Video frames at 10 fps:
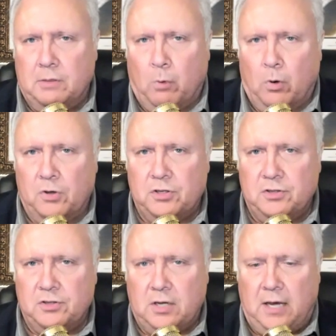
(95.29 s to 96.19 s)
in
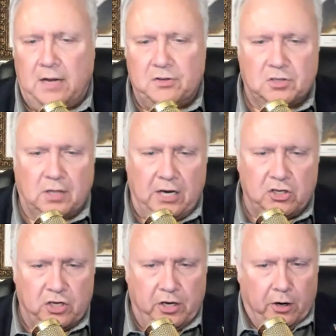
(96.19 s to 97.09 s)
abortions in Kansas
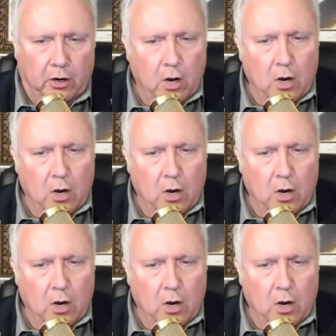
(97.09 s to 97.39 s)
last year,